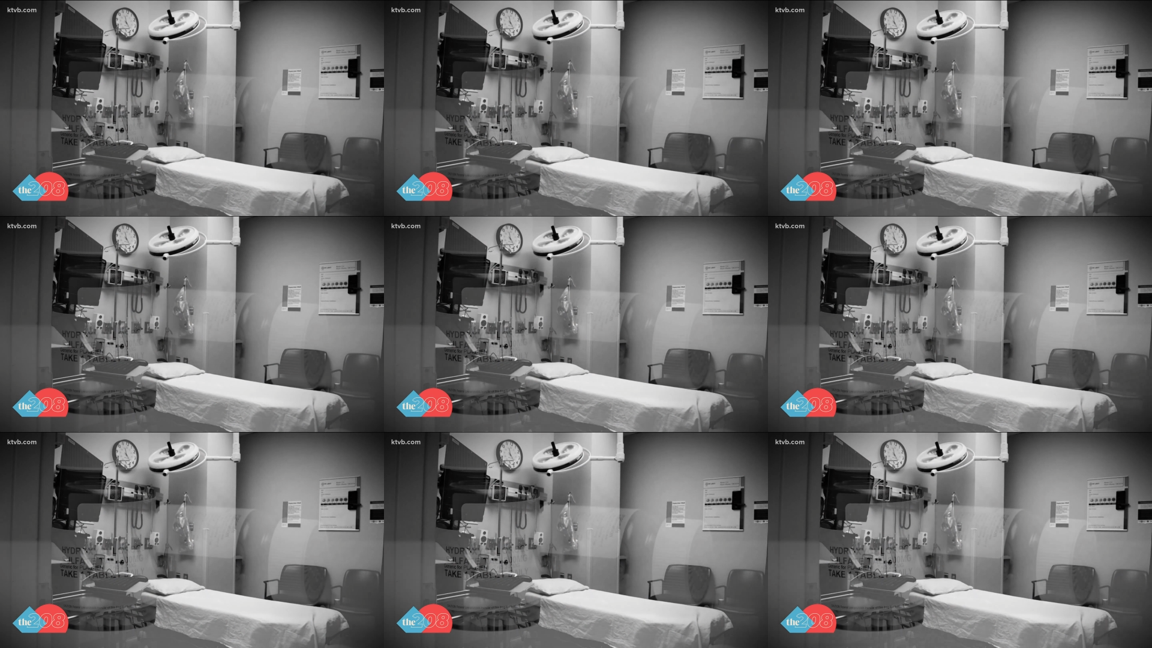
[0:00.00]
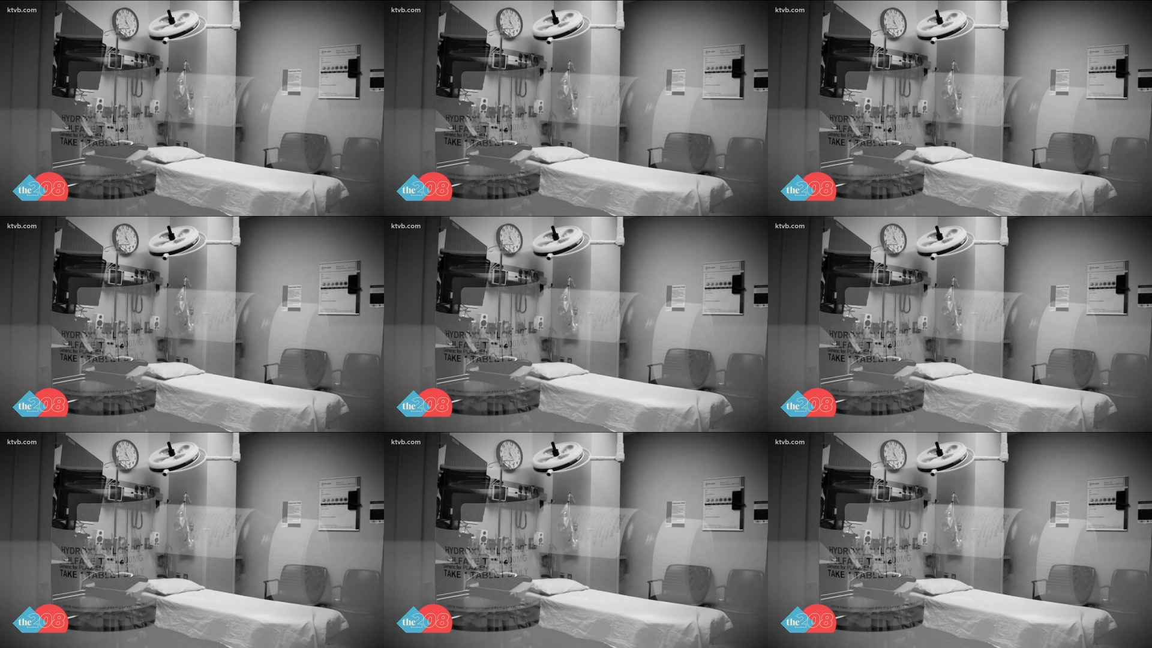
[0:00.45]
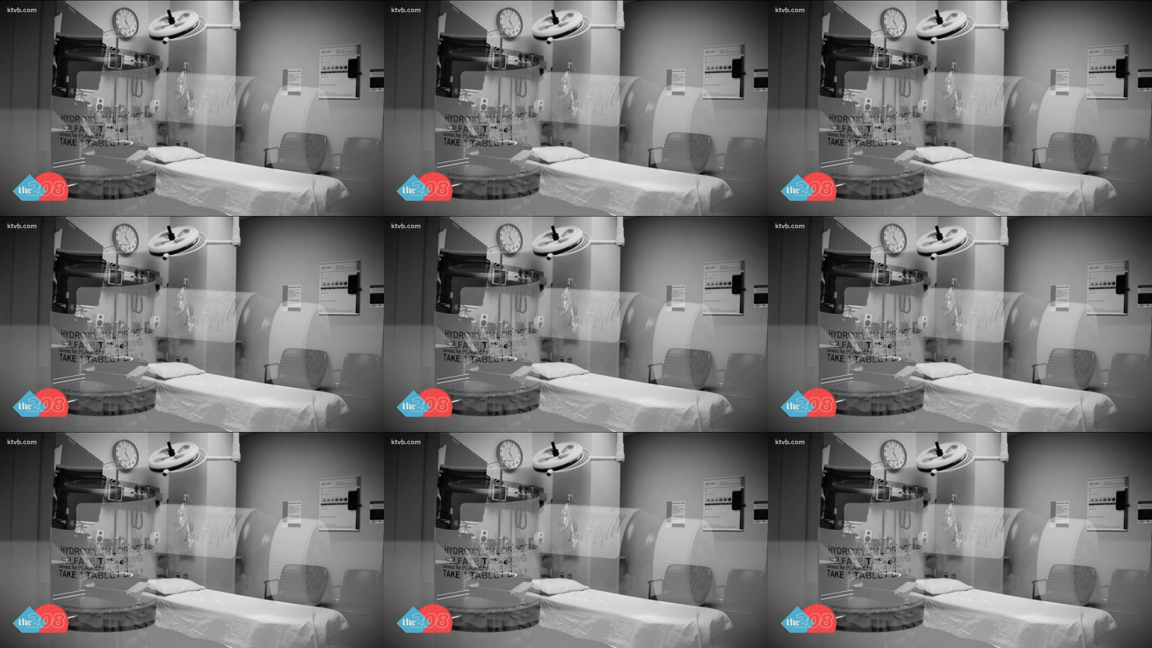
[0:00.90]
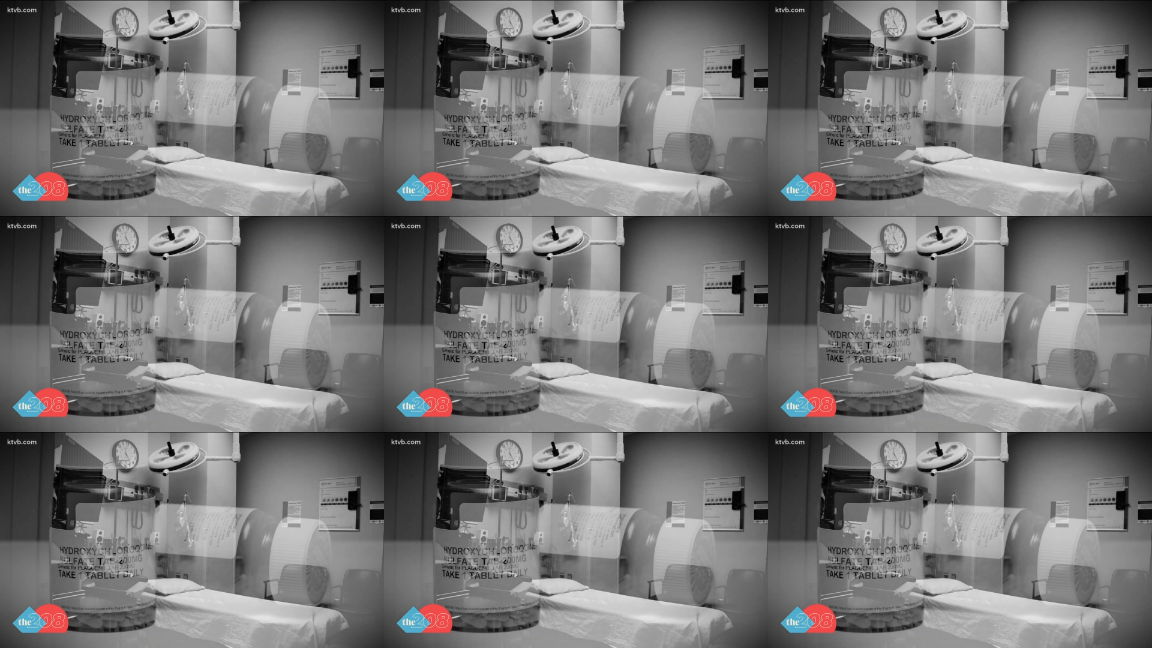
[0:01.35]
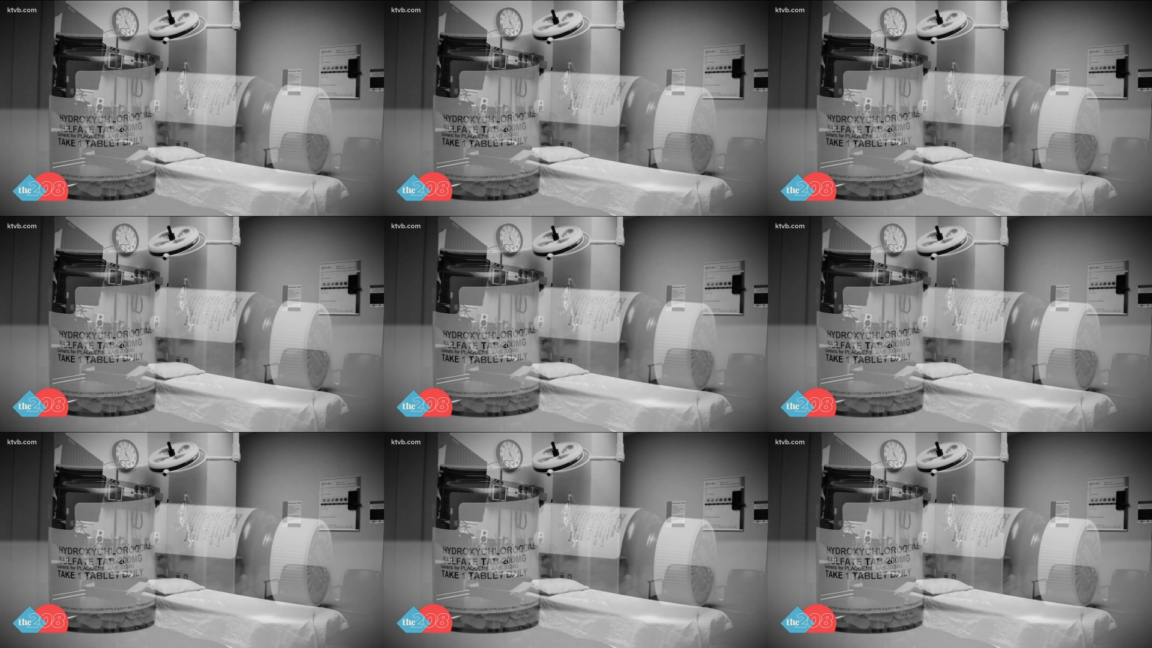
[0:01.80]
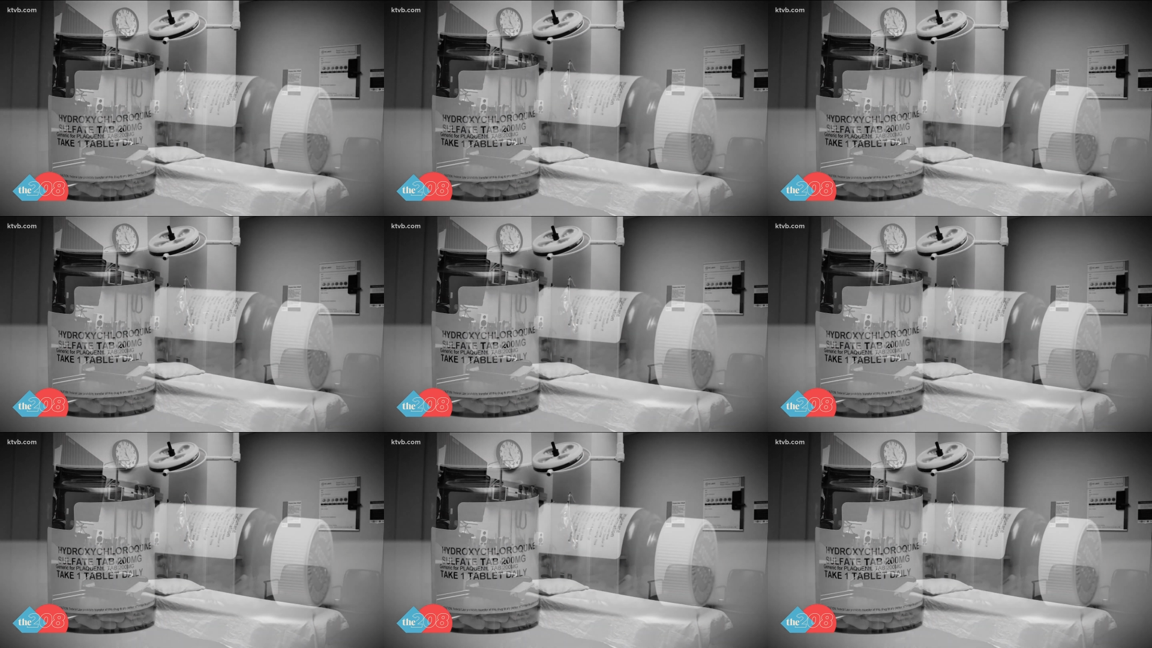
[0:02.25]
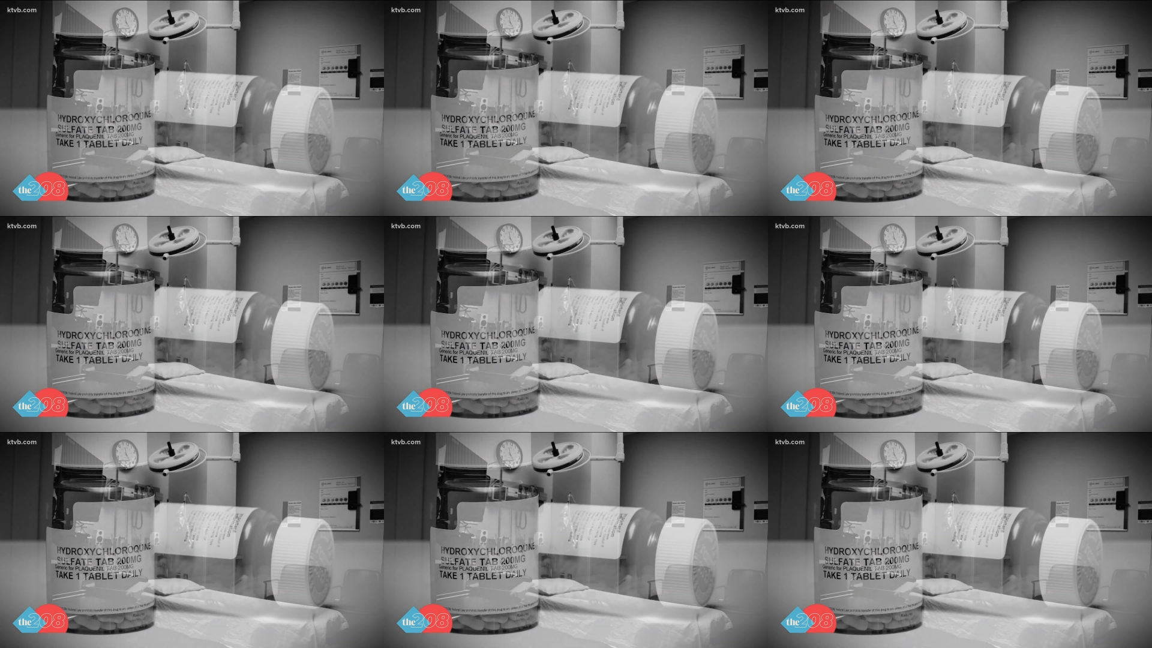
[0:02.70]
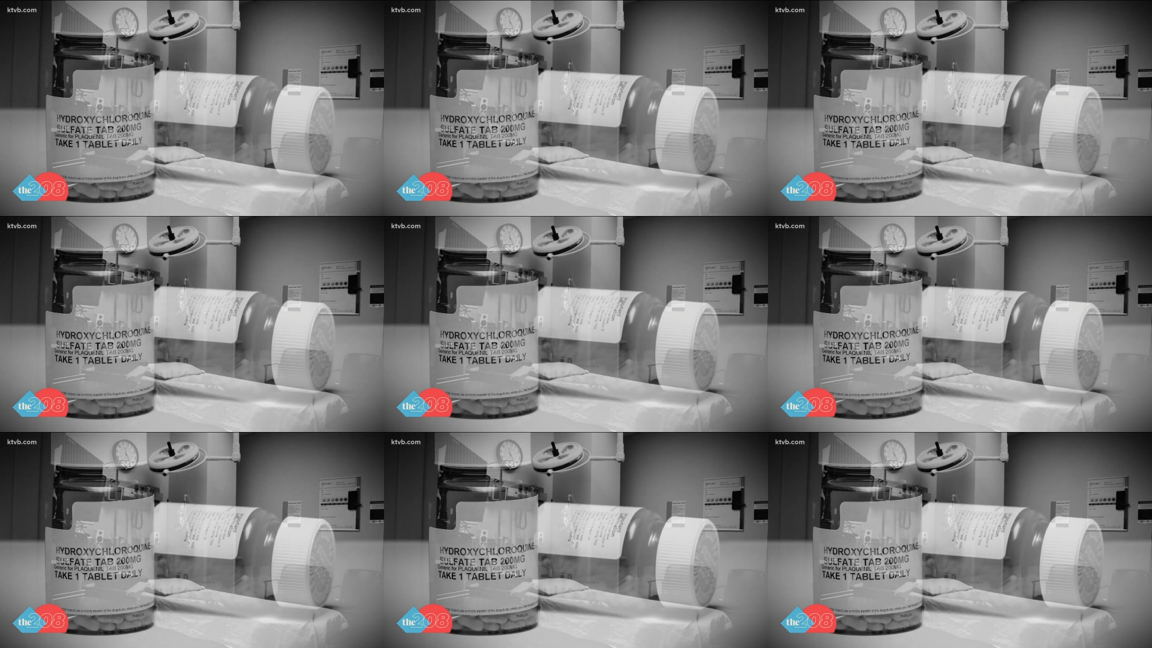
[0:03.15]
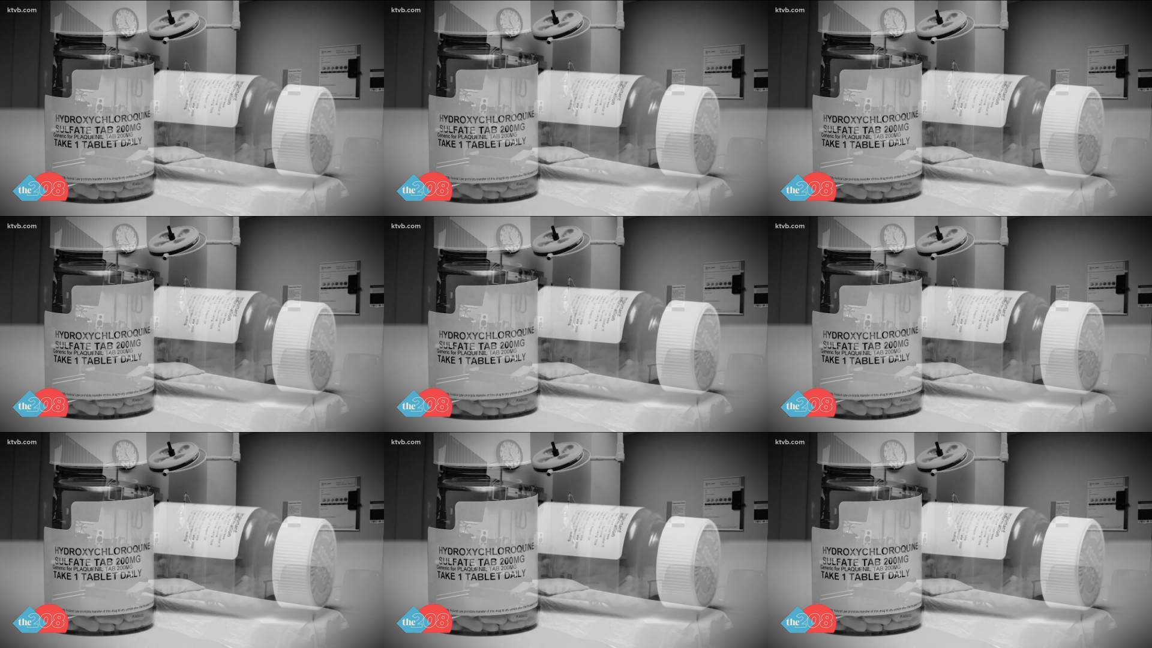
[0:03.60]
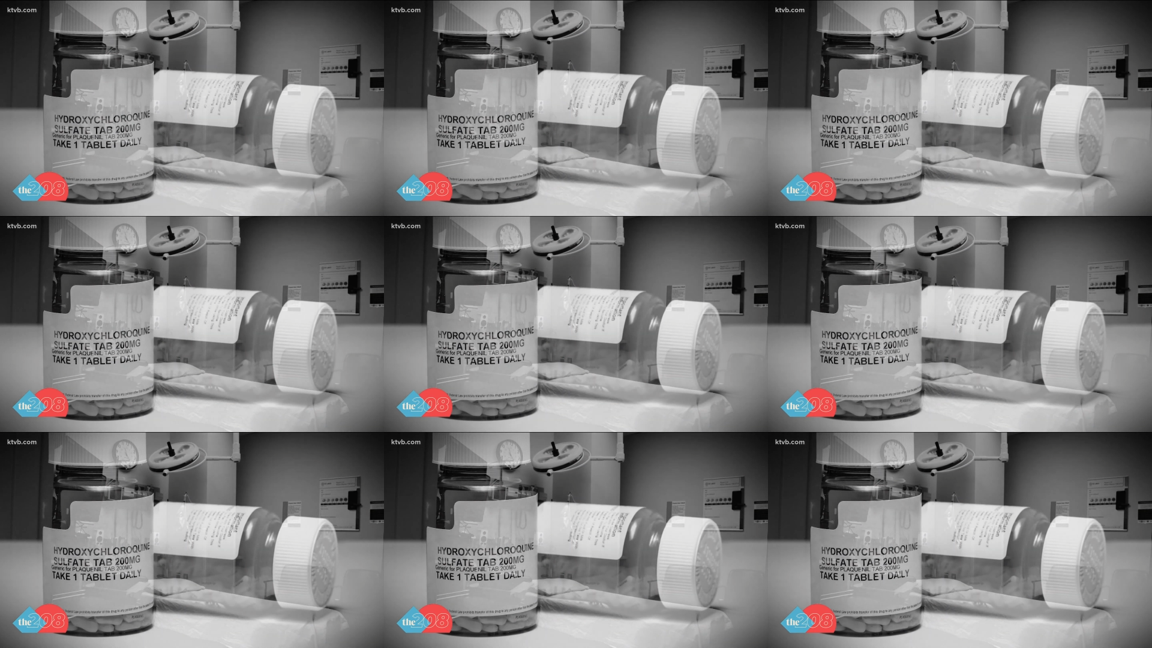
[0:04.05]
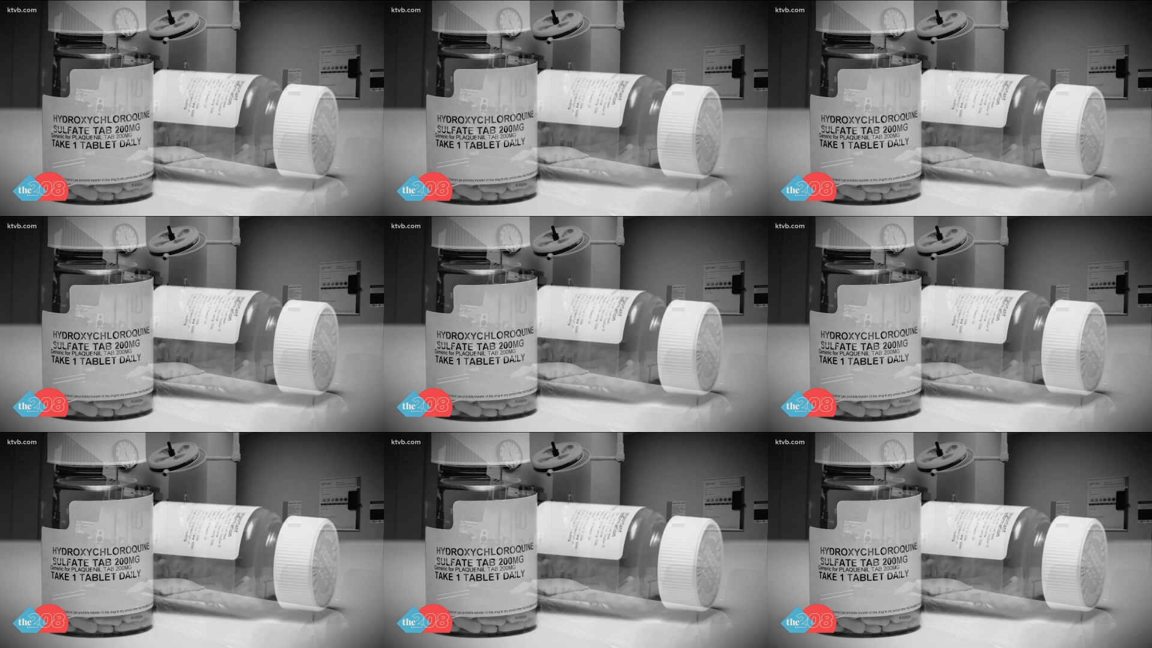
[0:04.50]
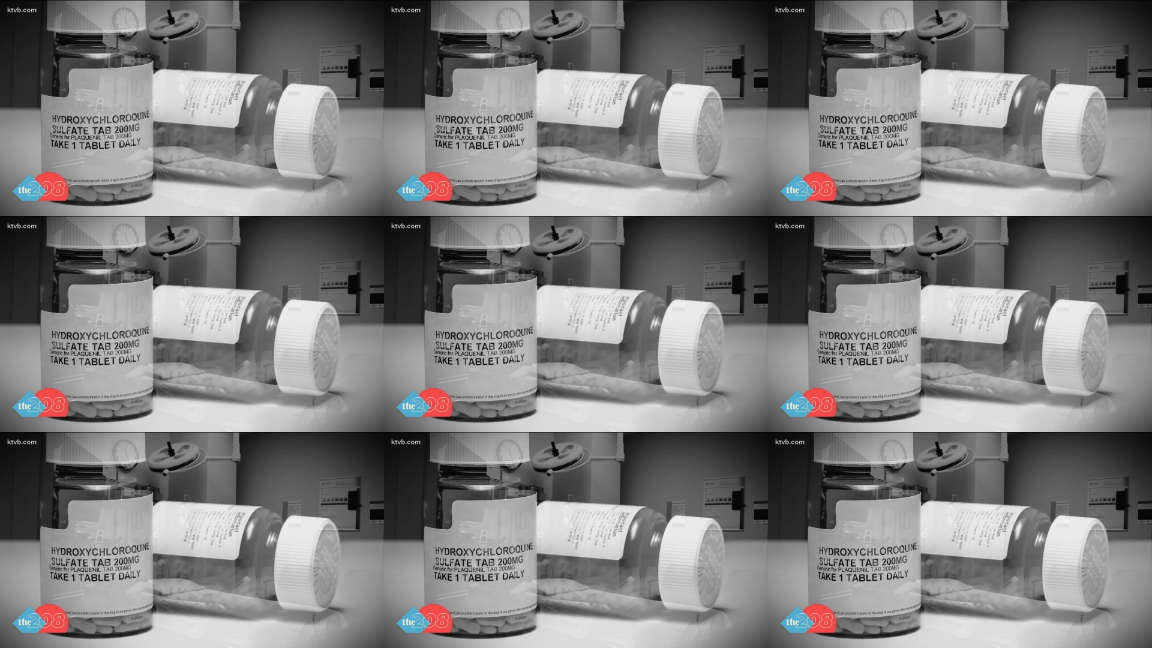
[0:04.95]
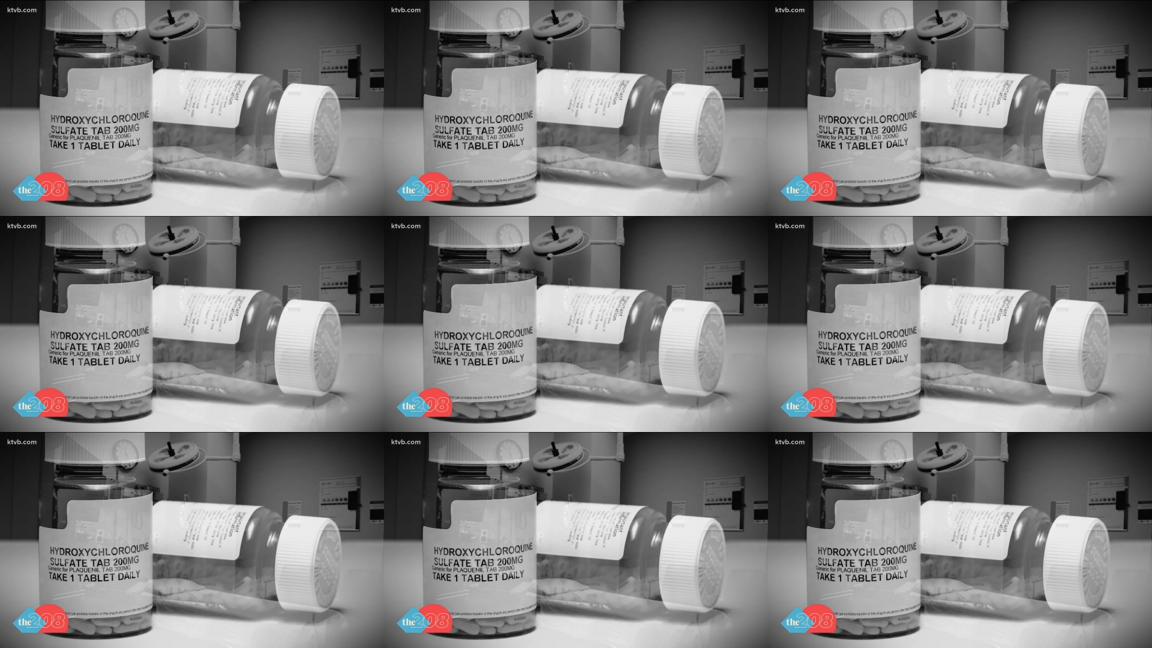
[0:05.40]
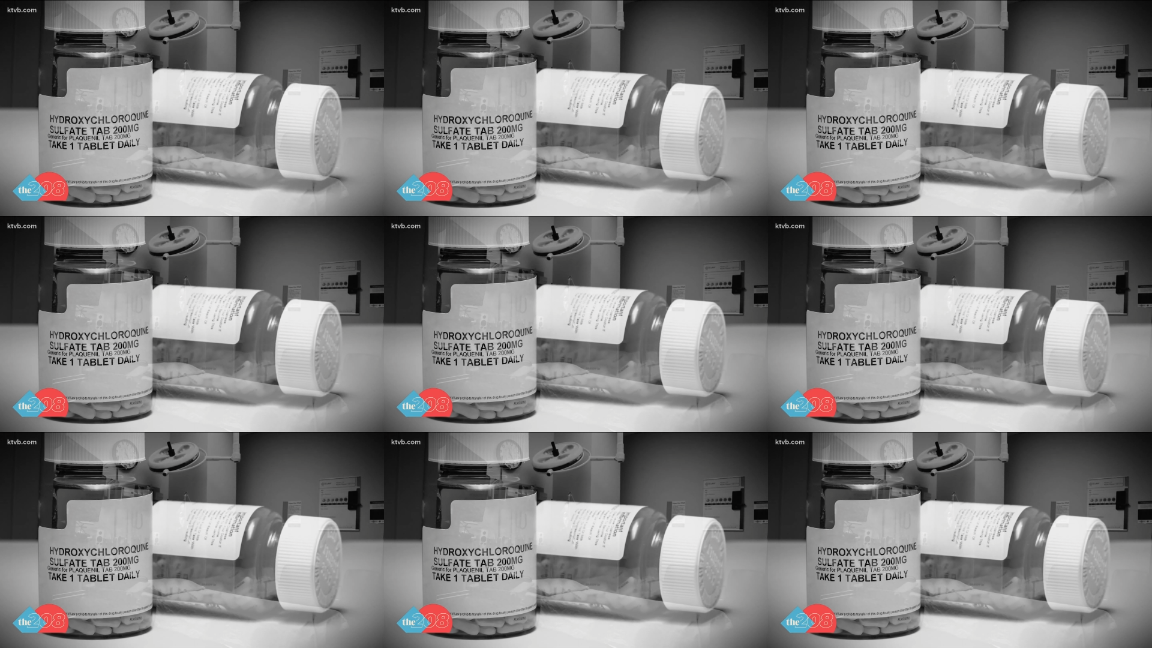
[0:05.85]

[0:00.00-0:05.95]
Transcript: (no speaker visible)